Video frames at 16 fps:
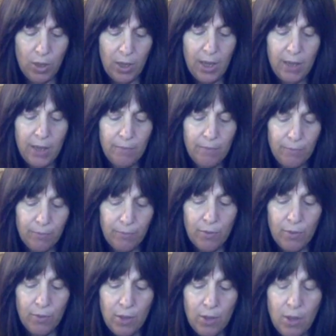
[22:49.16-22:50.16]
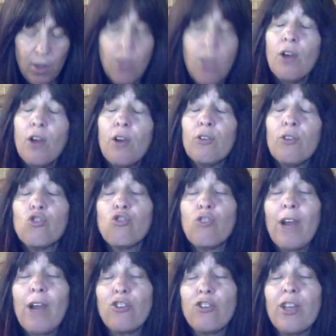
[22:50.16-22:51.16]
Okay,
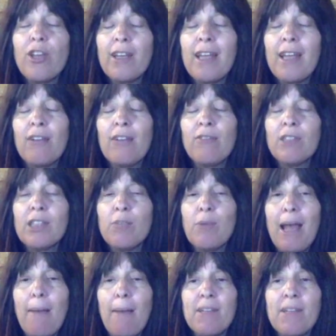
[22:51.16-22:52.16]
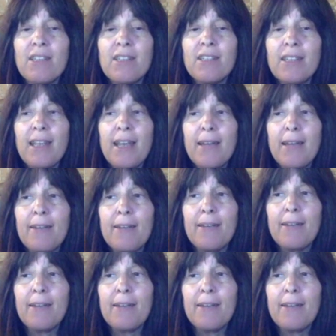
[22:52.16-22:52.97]
try turning it down, see what happens instead.